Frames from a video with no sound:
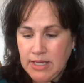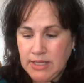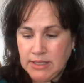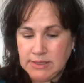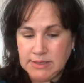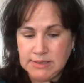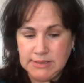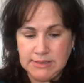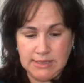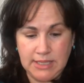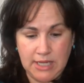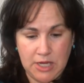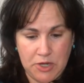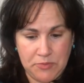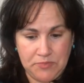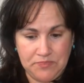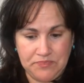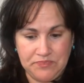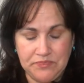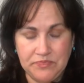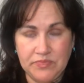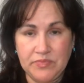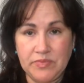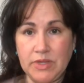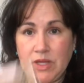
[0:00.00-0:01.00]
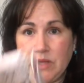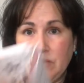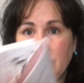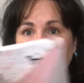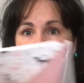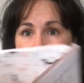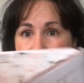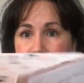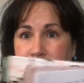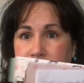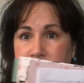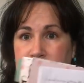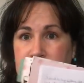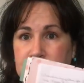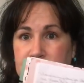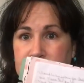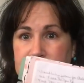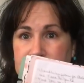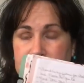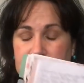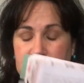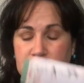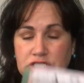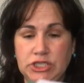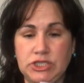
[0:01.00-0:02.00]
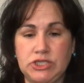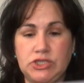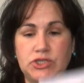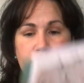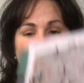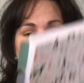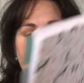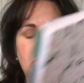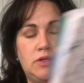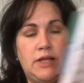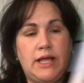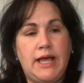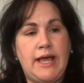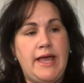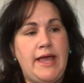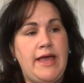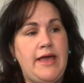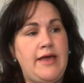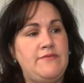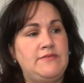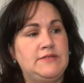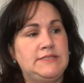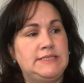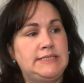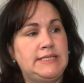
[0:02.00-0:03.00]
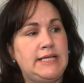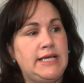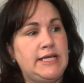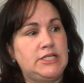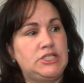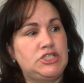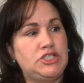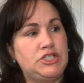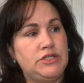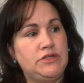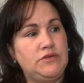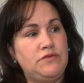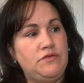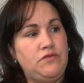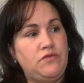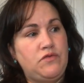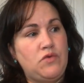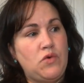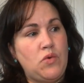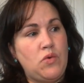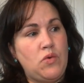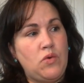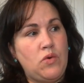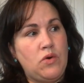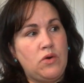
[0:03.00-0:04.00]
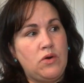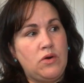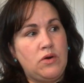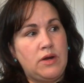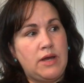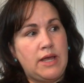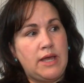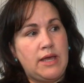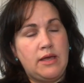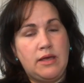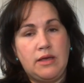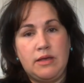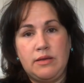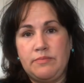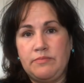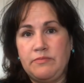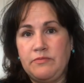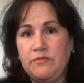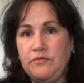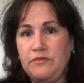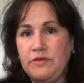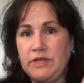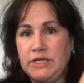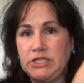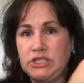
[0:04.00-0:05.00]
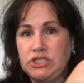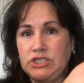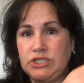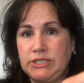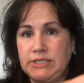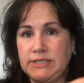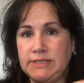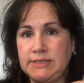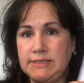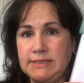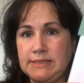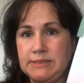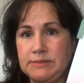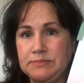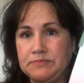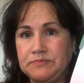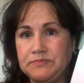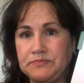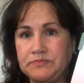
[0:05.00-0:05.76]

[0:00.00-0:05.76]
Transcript: So that's my stitching journal. I have a section for finishes.